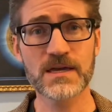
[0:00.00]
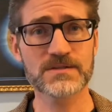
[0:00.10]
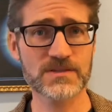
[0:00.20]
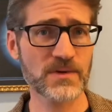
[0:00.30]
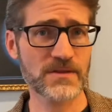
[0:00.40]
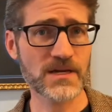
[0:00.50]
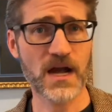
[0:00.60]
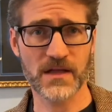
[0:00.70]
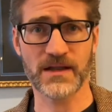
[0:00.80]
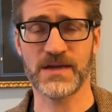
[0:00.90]
She's one of the
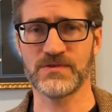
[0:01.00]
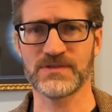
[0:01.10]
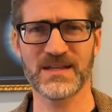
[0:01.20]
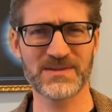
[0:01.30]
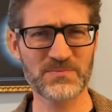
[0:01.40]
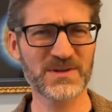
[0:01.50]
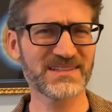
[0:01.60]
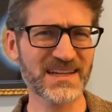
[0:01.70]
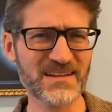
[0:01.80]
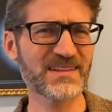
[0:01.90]
colonizers, and a
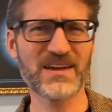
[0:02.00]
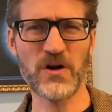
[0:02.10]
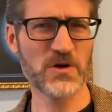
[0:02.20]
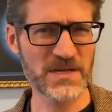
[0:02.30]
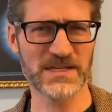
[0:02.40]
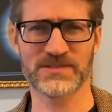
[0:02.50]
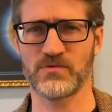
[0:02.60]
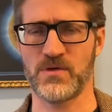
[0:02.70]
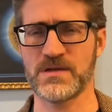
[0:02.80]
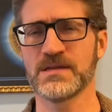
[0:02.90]
particularly odious
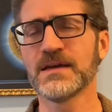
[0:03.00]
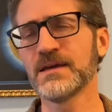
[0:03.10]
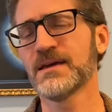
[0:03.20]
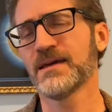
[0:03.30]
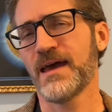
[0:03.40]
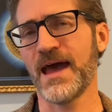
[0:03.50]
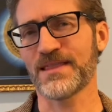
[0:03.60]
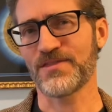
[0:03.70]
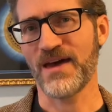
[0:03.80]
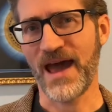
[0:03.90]
one
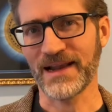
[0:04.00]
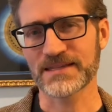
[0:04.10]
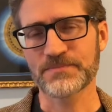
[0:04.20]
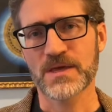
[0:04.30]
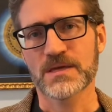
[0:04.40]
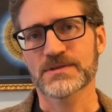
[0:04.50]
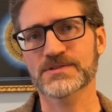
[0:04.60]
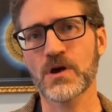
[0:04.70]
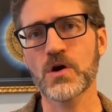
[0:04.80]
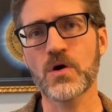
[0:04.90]
at that.
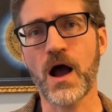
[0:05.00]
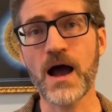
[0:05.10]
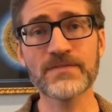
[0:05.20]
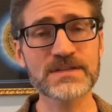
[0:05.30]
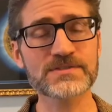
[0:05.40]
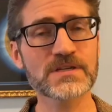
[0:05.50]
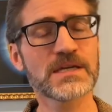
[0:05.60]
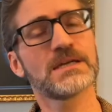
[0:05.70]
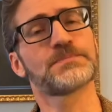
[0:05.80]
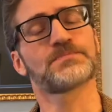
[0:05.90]
So
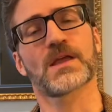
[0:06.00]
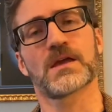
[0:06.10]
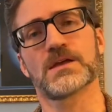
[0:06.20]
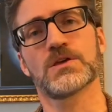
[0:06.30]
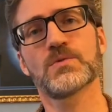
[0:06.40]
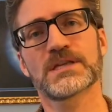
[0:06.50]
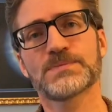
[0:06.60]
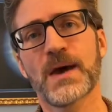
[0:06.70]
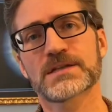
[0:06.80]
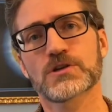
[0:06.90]
obviously, you would
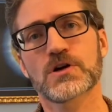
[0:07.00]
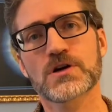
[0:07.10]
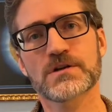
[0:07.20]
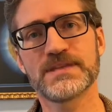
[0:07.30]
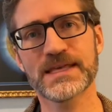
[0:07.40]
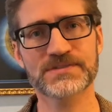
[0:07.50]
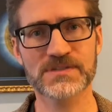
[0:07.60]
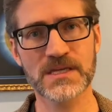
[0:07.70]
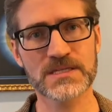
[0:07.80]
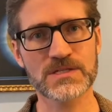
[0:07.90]
expect her death
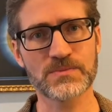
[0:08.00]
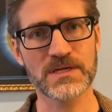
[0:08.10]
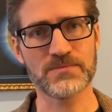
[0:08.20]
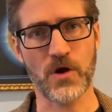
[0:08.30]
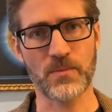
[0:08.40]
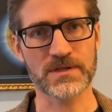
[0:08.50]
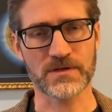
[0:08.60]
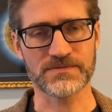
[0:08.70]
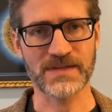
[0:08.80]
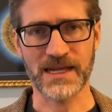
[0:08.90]
scene to be a moment
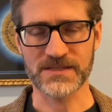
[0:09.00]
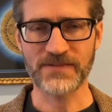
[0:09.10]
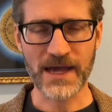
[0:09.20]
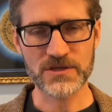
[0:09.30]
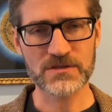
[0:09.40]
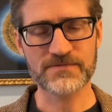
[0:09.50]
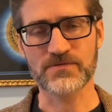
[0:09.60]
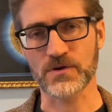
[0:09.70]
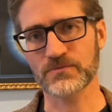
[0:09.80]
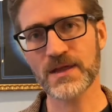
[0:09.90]
of satisfaction
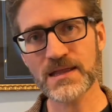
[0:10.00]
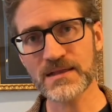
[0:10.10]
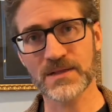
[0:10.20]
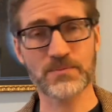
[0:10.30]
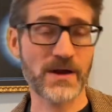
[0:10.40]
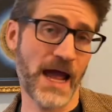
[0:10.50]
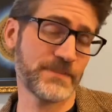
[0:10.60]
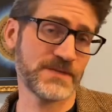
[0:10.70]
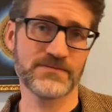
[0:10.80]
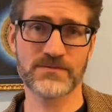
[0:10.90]
for Rin and
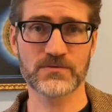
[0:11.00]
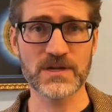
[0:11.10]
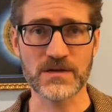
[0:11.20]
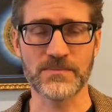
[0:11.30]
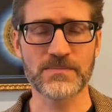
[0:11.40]
perhaps even the reader.